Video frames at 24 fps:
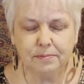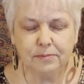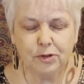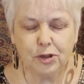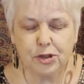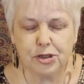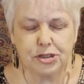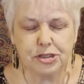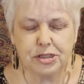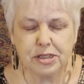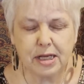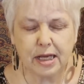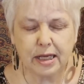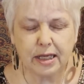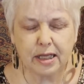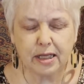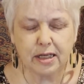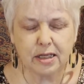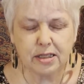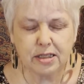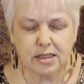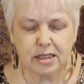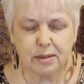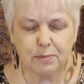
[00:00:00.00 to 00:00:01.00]
Just taking
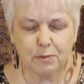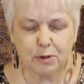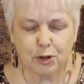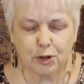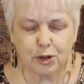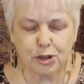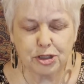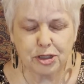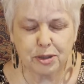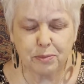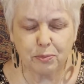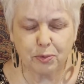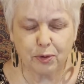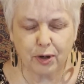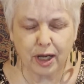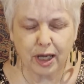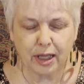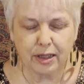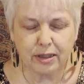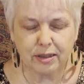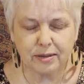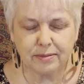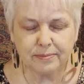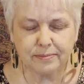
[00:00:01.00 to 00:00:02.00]
a deep nourishing
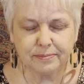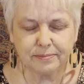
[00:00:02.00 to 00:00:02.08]
breath.